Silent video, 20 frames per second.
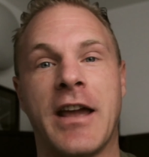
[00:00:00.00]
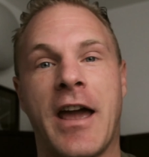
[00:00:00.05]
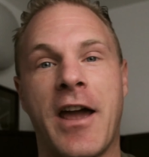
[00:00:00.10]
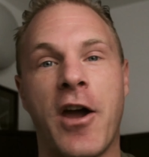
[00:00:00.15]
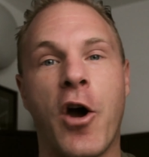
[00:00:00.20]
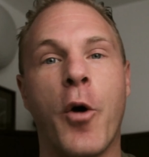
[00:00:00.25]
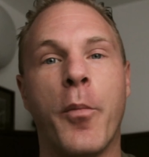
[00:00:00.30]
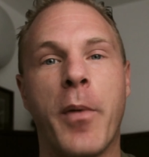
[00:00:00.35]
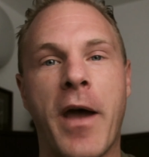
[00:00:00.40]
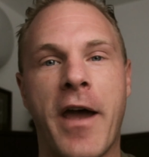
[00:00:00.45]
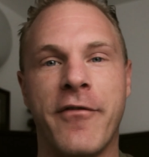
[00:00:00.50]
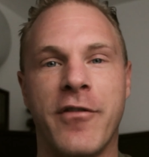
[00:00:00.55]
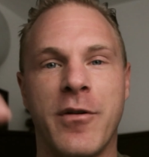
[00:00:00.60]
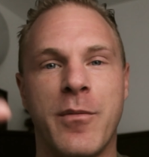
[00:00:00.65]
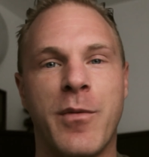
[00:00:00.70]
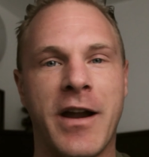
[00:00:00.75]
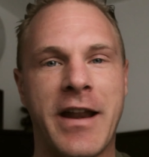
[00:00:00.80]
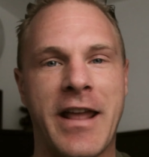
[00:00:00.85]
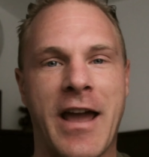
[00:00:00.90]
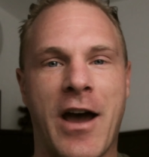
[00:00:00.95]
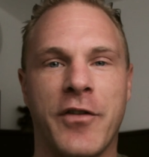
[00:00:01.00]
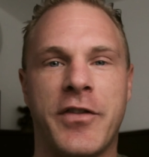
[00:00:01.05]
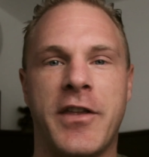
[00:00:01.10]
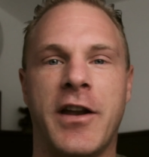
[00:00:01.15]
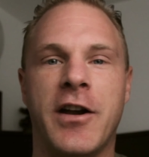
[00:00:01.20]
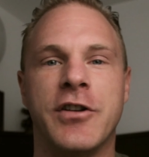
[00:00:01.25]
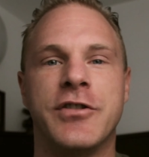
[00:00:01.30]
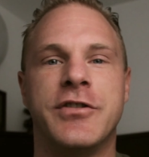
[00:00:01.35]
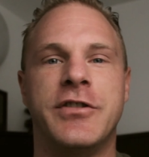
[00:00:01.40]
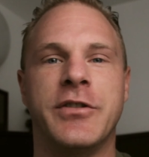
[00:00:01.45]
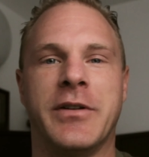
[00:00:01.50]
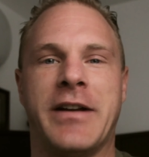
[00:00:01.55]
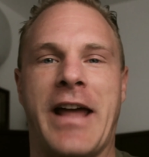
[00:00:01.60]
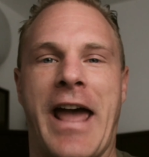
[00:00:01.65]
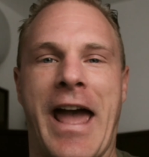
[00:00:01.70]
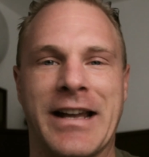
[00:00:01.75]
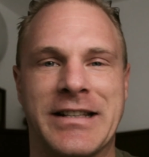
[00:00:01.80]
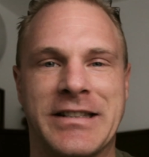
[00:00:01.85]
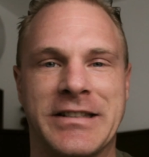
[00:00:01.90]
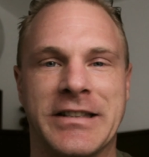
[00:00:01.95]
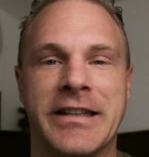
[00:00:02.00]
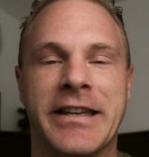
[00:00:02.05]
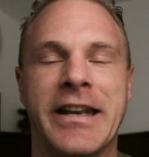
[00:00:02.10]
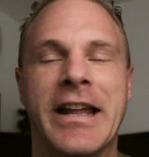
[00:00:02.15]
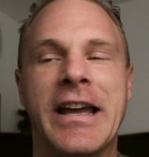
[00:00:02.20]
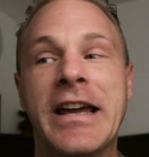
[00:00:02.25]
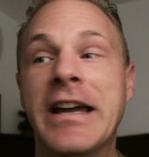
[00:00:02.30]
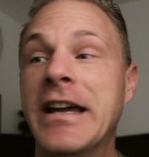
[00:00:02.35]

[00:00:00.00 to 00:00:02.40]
I hope everybody out there is doing excellent.